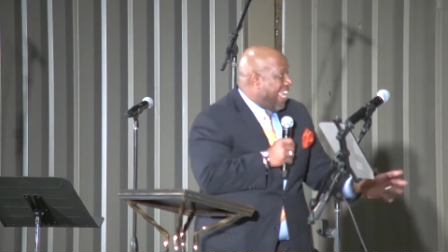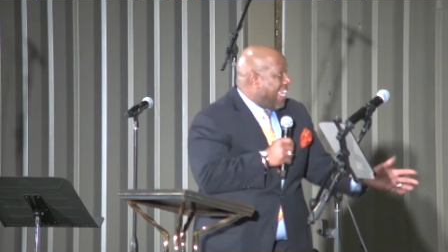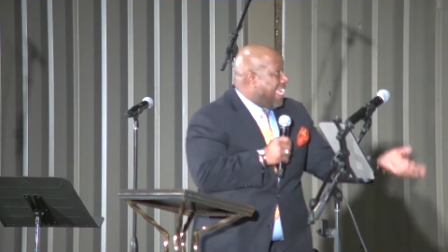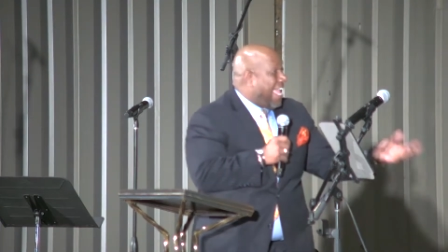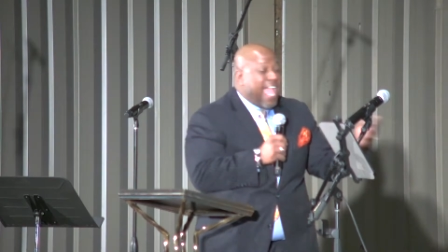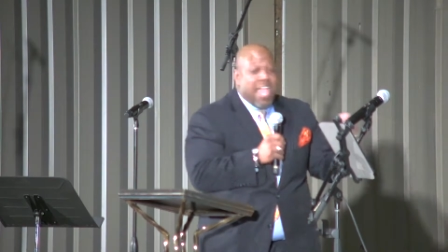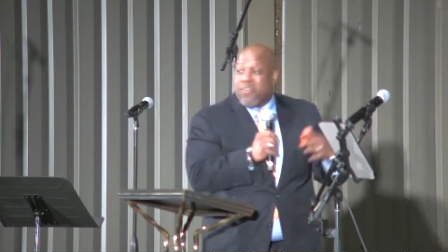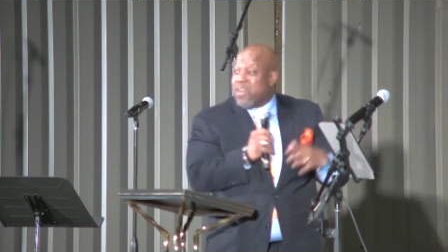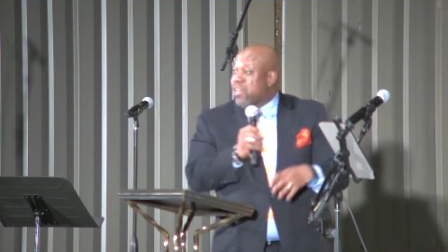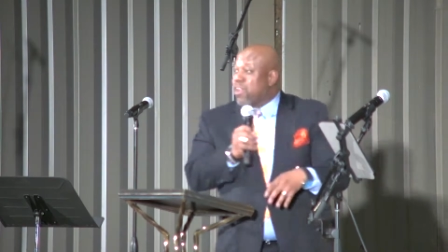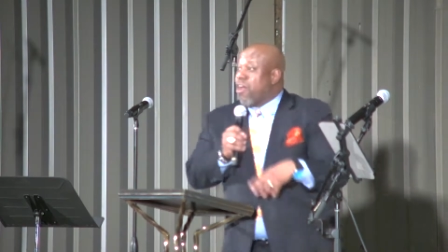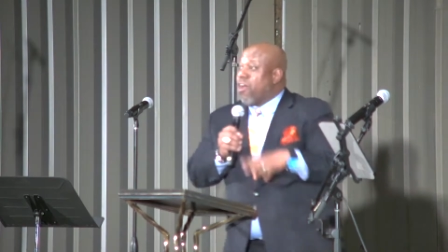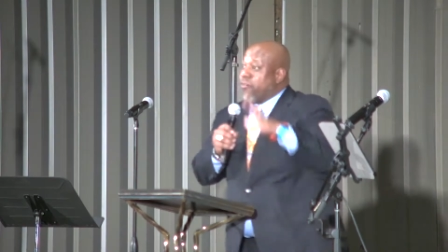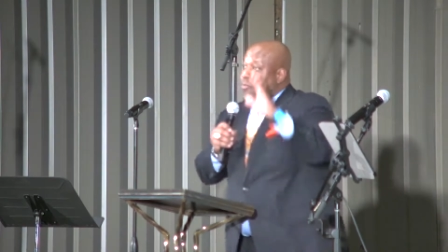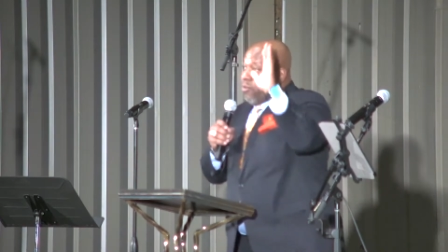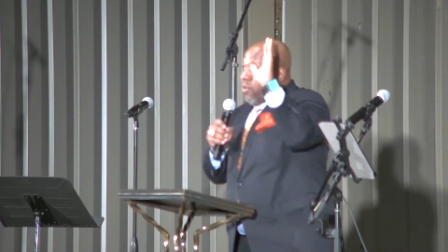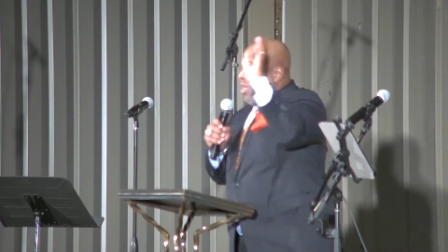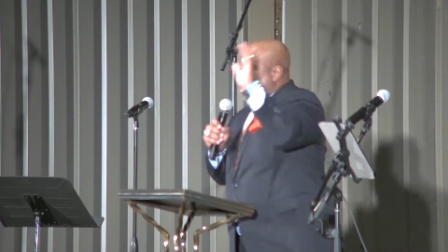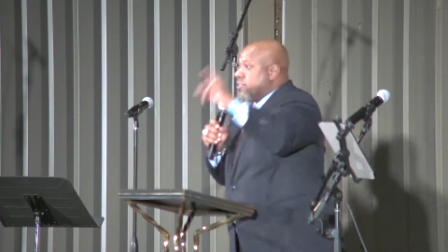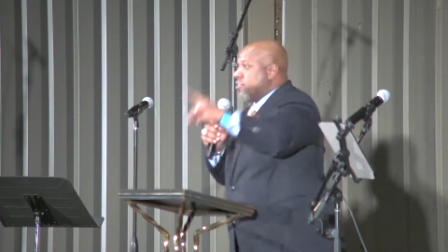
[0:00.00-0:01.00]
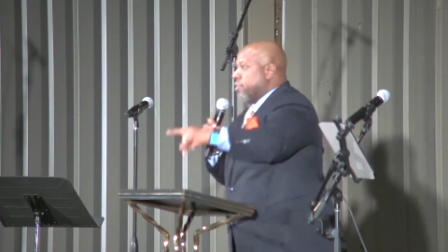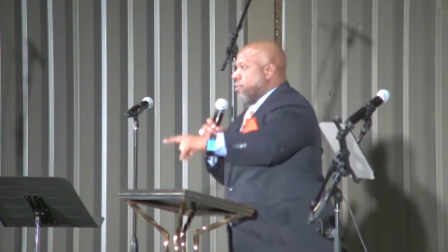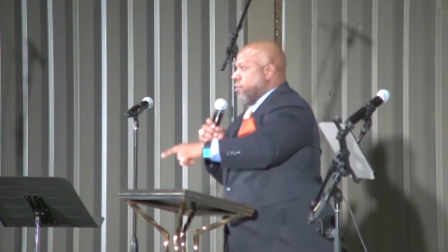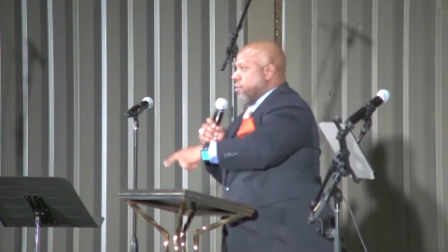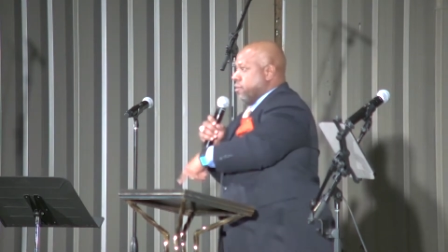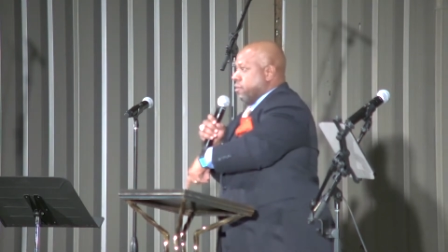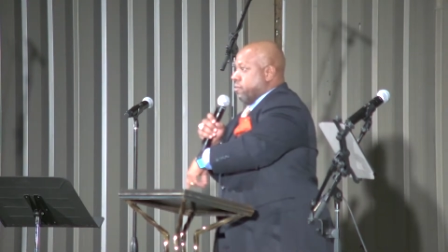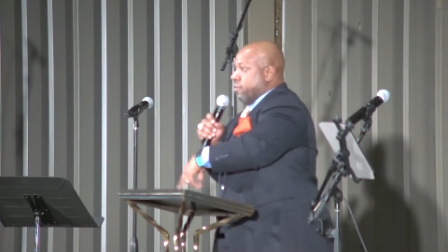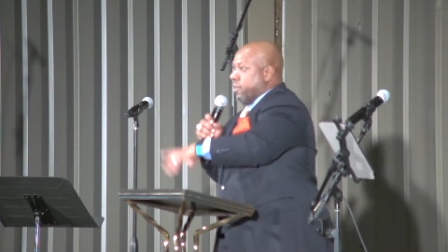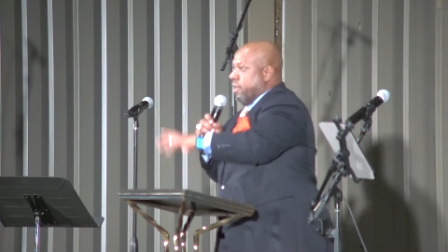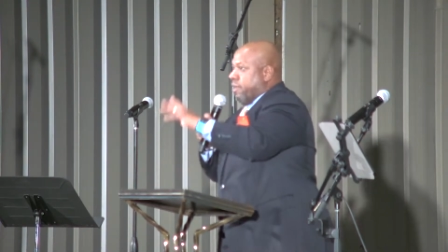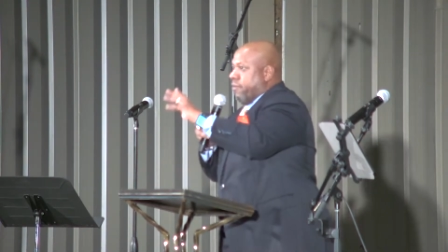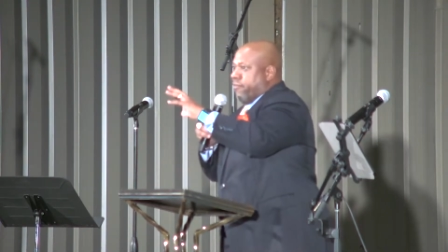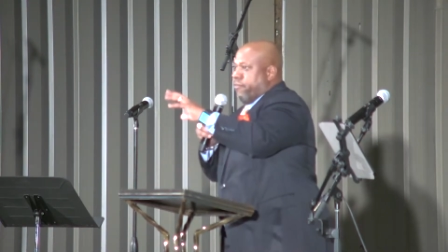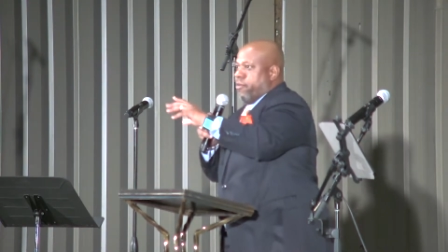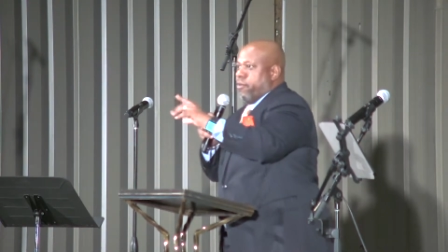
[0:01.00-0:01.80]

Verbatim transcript: They counted off one, two, three,